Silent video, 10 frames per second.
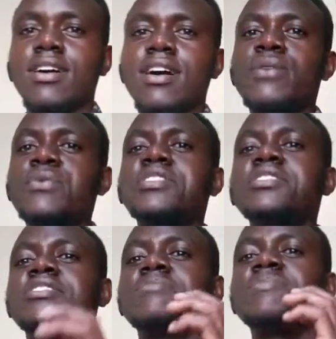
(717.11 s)
I wish
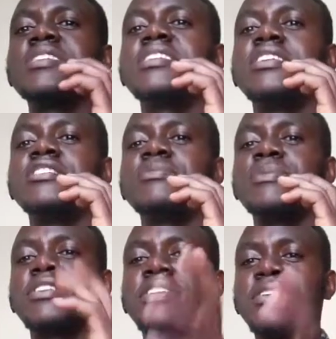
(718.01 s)
the speaker had
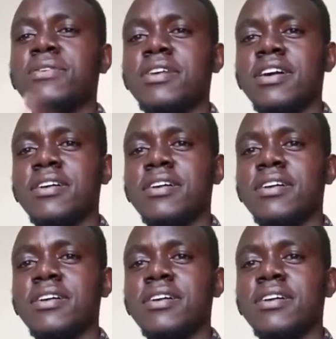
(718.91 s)
spoken longer.